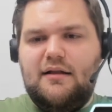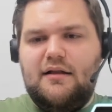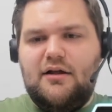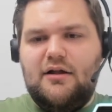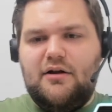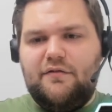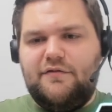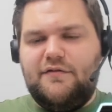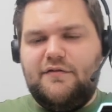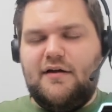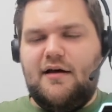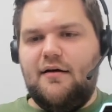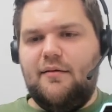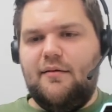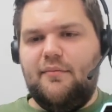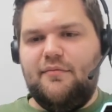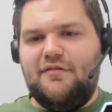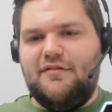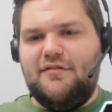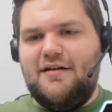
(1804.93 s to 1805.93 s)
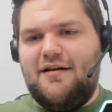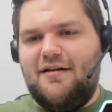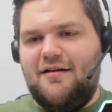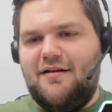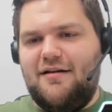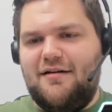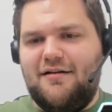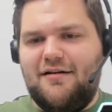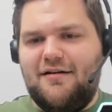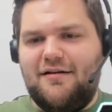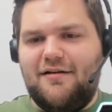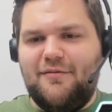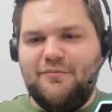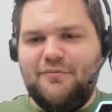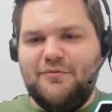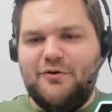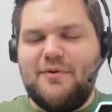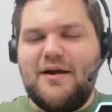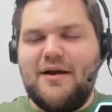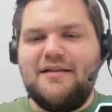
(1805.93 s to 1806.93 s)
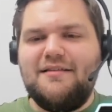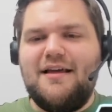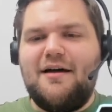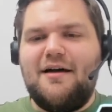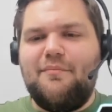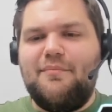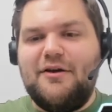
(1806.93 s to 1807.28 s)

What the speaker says: A lot of times there are